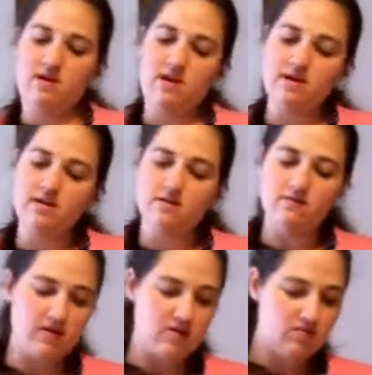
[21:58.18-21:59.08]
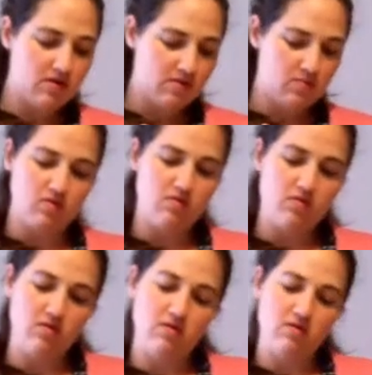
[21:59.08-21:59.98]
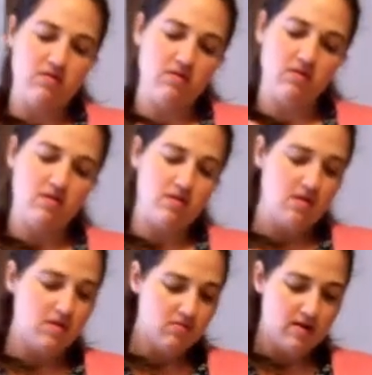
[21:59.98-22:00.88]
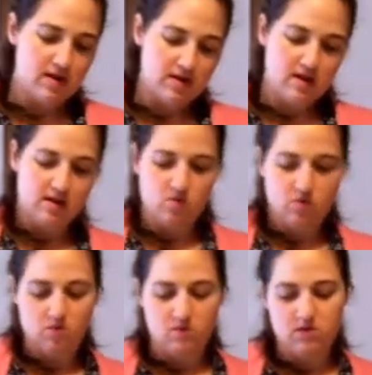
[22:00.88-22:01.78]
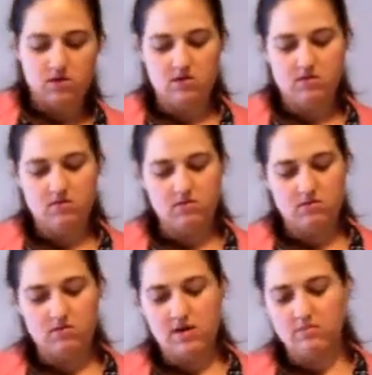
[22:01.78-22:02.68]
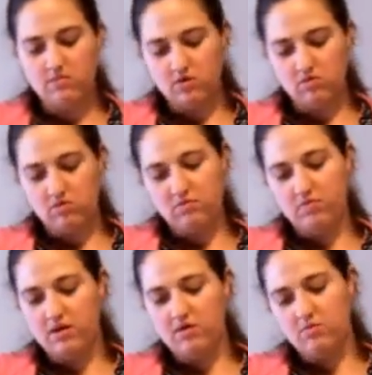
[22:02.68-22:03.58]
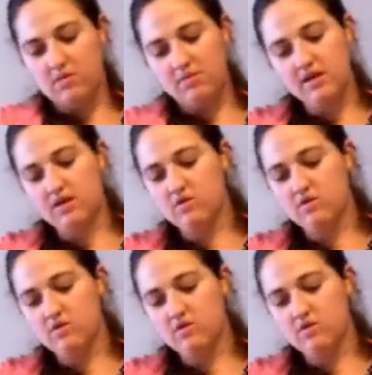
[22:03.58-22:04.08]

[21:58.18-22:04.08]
kind of like the rainbow, the red, yellow, green, and blue, but it'll be pink,